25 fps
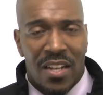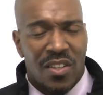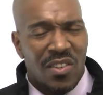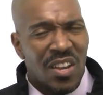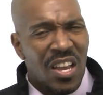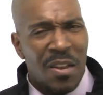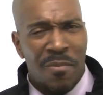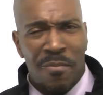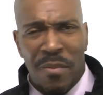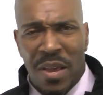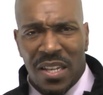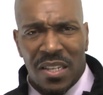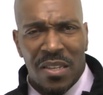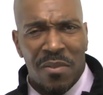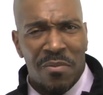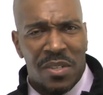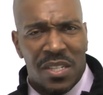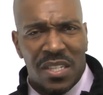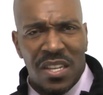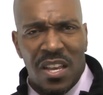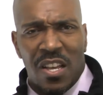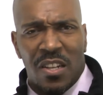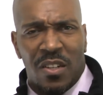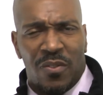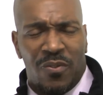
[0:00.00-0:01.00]
trying to make
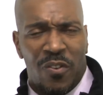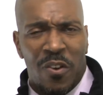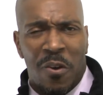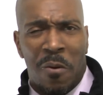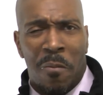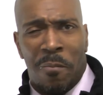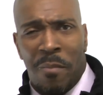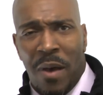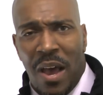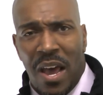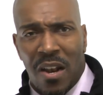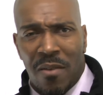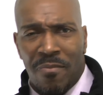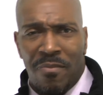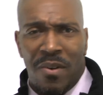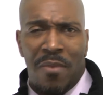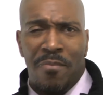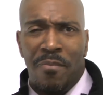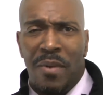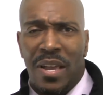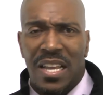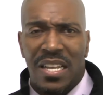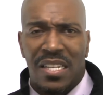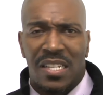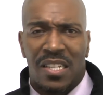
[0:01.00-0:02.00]
themselves feel better by
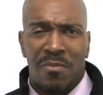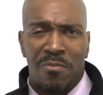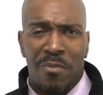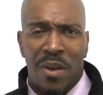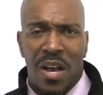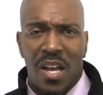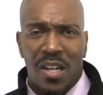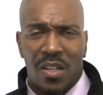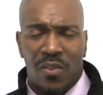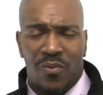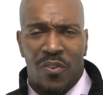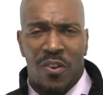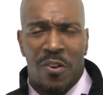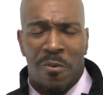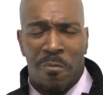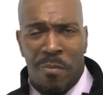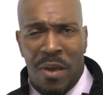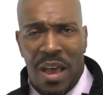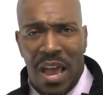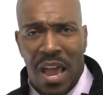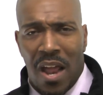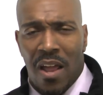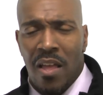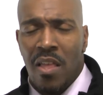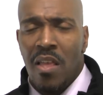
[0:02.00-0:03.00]
making someone else feel
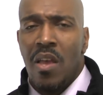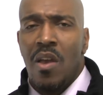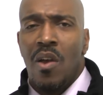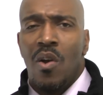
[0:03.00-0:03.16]
bad.